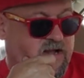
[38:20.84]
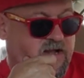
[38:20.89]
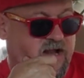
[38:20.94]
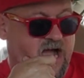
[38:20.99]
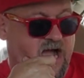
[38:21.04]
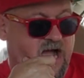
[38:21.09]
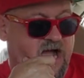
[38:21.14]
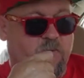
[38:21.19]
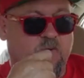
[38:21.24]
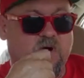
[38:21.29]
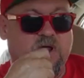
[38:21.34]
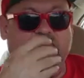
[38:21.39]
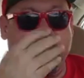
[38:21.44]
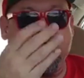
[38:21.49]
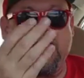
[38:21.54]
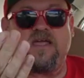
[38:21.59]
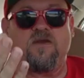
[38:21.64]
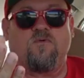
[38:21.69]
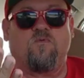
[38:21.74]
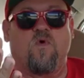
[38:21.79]
Now, I went
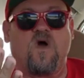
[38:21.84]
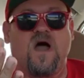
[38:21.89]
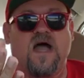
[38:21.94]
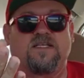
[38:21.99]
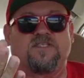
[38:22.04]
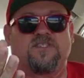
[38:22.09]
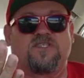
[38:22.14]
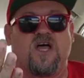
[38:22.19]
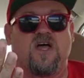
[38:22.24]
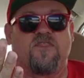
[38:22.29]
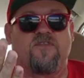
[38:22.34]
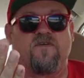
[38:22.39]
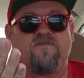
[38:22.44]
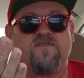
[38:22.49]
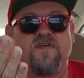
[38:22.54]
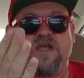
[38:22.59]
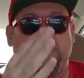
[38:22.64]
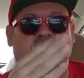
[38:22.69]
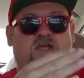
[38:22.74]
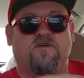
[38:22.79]
back and watched other
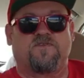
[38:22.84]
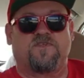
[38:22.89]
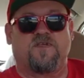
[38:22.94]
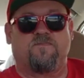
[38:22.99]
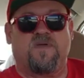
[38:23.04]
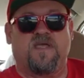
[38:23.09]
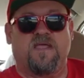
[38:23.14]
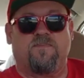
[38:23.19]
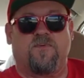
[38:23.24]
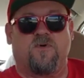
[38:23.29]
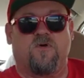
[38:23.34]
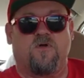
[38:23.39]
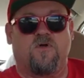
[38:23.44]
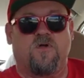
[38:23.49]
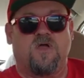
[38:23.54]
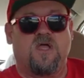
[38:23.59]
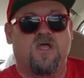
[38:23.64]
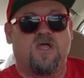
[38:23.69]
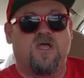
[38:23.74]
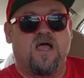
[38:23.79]
videos of
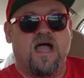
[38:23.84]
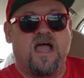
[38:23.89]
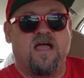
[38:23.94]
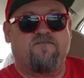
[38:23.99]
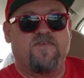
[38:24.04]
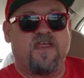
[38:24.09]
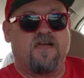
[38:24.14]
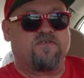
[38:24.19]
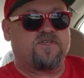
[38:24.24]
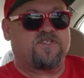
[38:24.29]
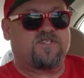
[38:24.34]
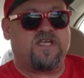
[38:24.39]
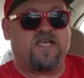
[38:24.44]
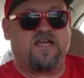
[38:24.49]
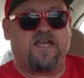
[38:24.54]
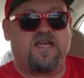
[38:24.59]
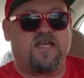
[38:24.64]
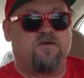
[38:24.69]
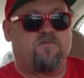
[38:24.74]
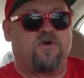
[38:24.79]
people. I've never
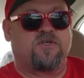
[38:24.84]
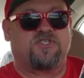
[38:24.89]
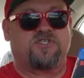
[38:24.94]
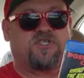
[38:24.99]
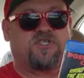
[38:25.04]
seen anyone